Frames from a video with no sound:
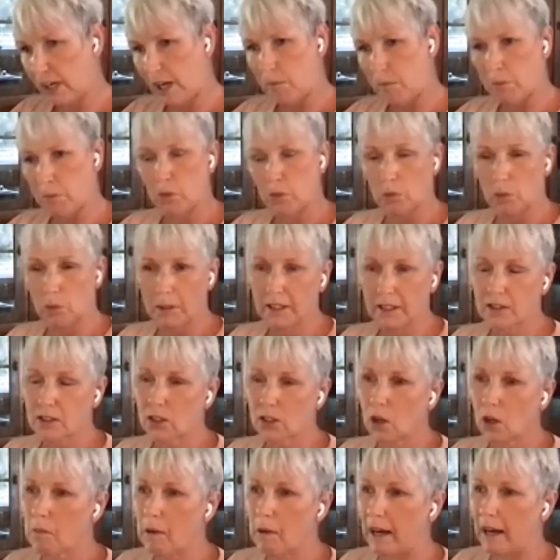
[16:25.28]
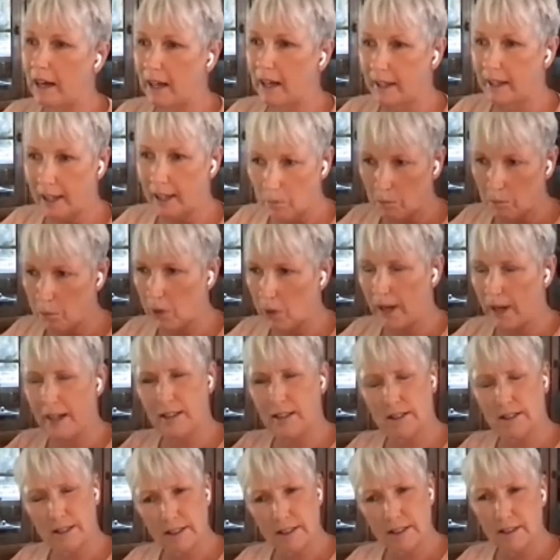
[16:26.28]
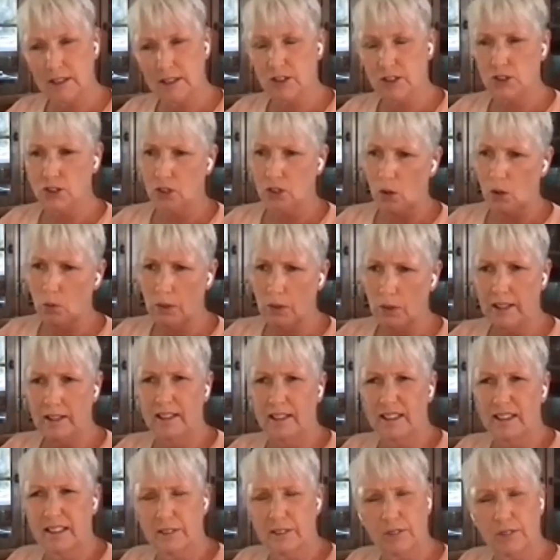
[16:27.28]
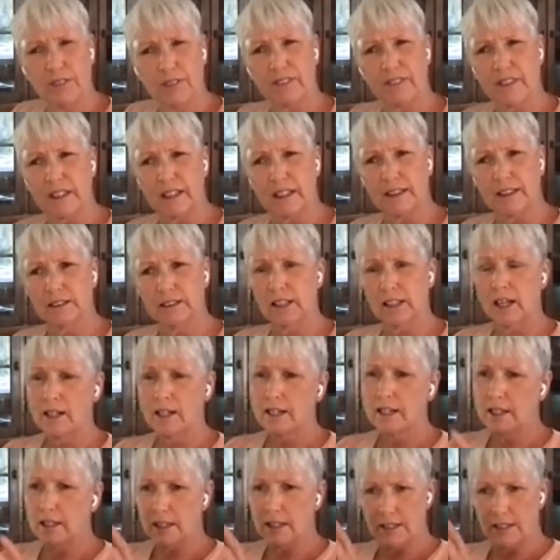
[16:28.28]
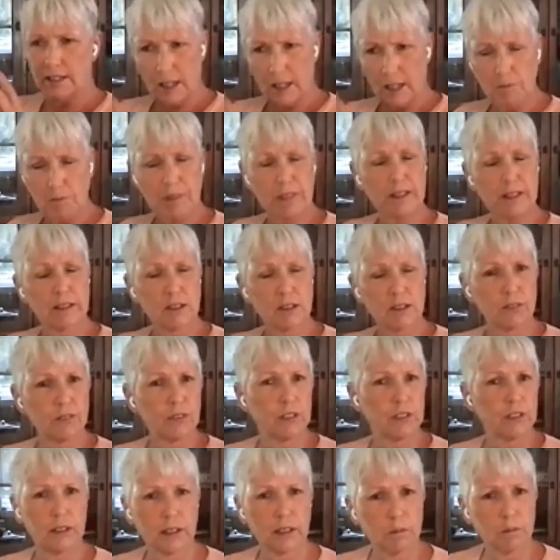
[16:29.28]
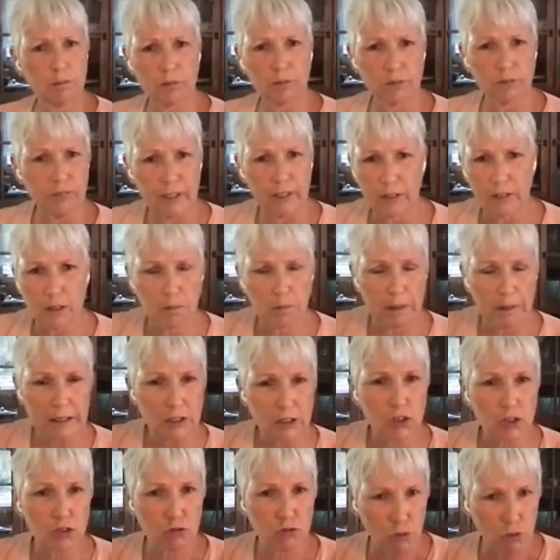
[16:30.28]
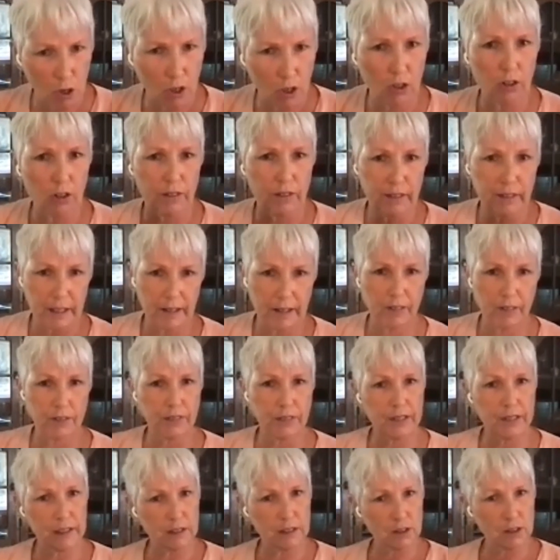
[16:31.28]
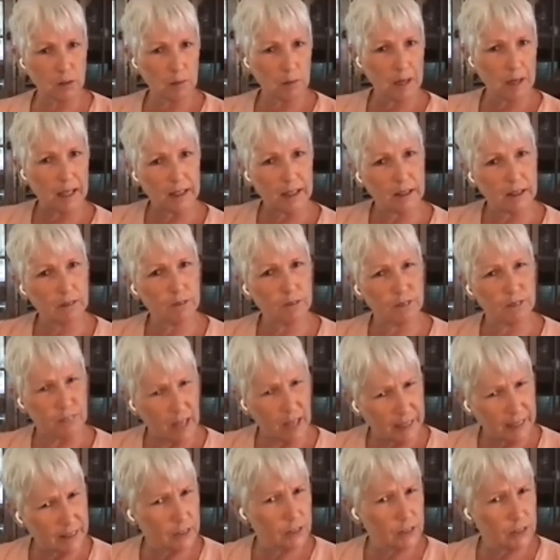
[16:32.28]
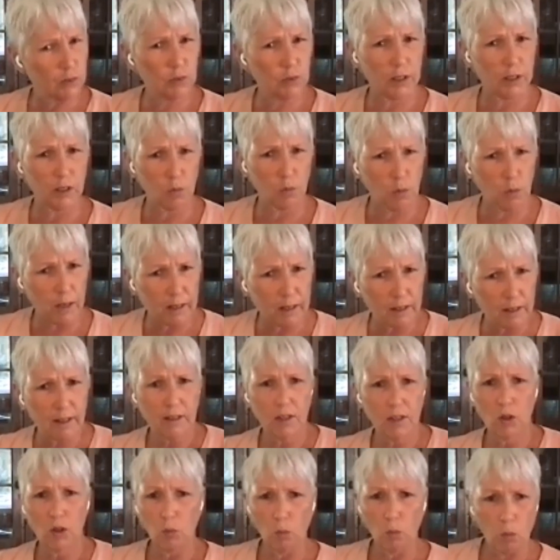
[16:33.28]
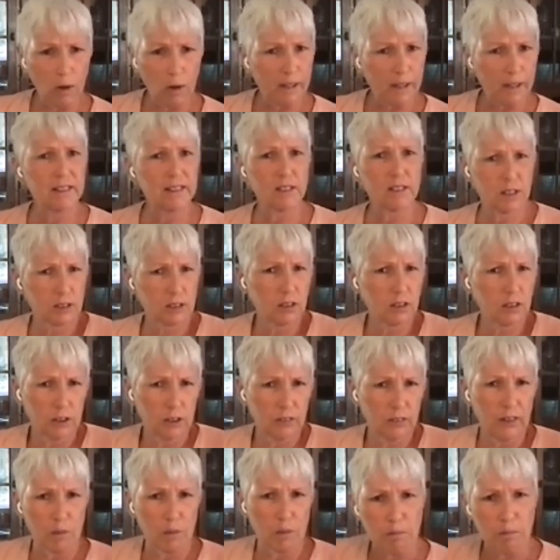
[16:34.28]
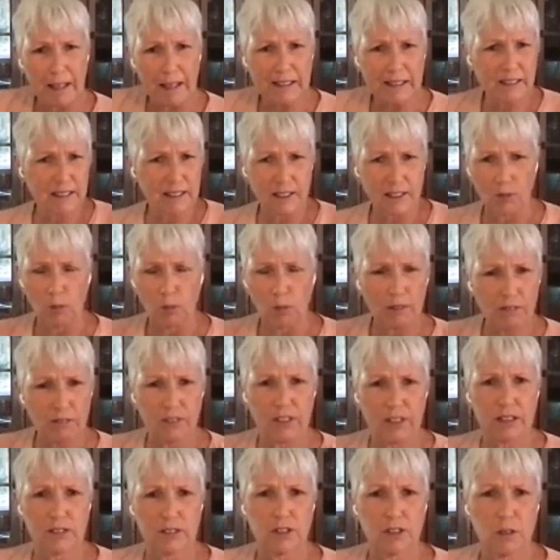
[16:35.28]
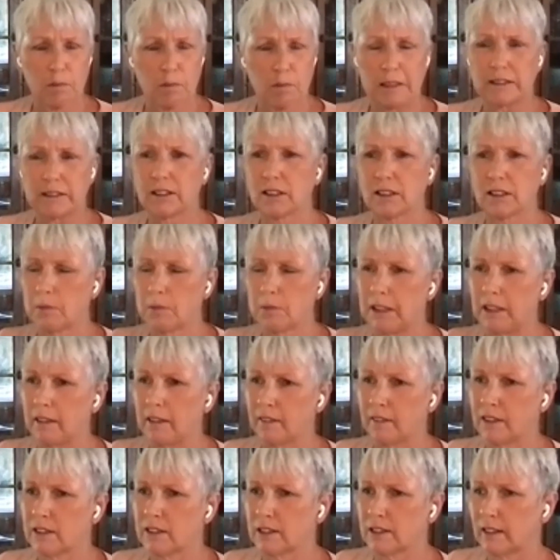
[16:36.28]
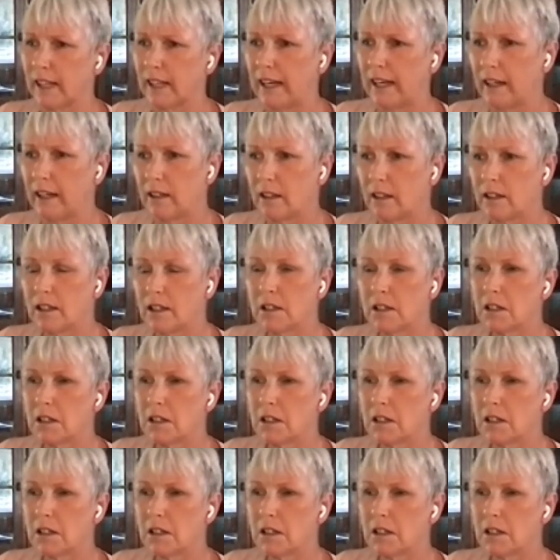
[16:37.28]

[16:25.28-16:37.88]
Couple of weeks go by, I'm practicing this toning, the different things. Some things are feeling very much stronger than other things. So I'm kind of fine tuning what is the best and what feels the best to me and this and that.